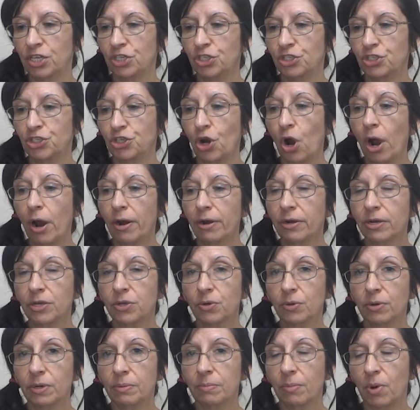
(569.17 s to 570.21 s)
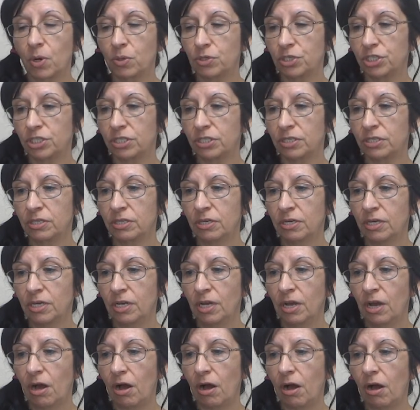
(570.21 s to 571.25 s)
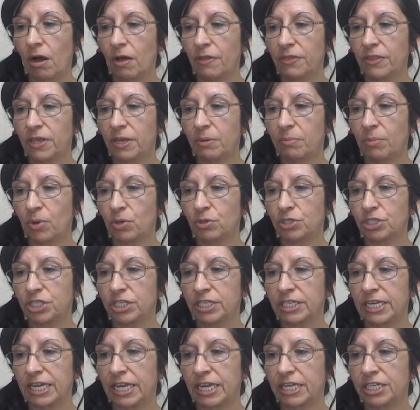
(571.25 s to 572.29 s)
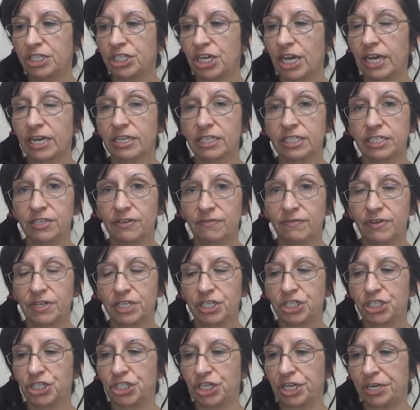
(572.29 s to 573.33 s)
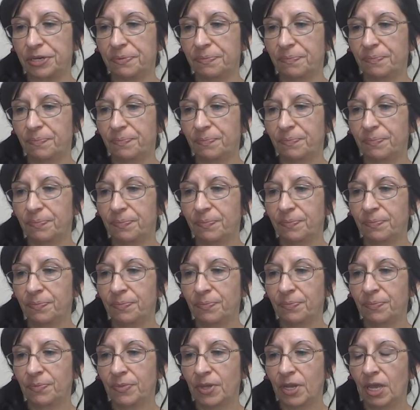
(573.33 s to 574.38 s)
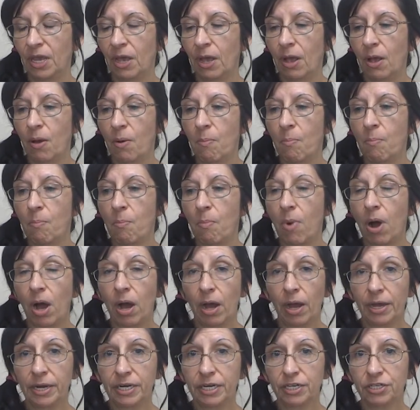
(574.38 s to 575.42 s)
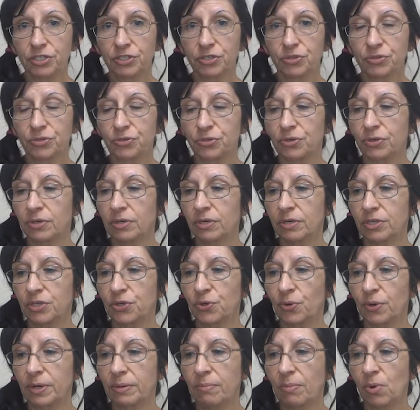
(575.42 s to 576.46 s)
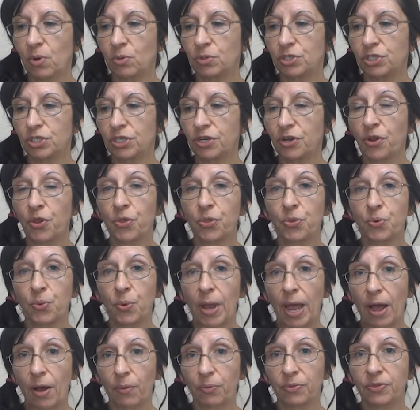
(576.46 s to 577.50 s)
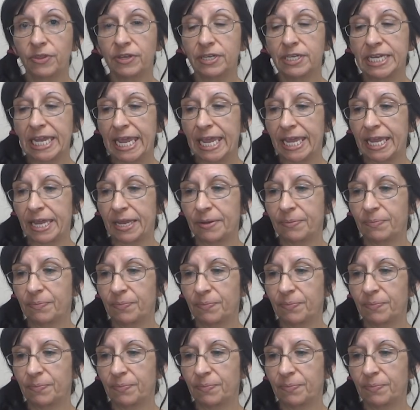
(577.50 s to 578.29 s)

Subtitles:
Chart your emotion on the emotion gauge activity sheet. Monitor your emotion throughout the day.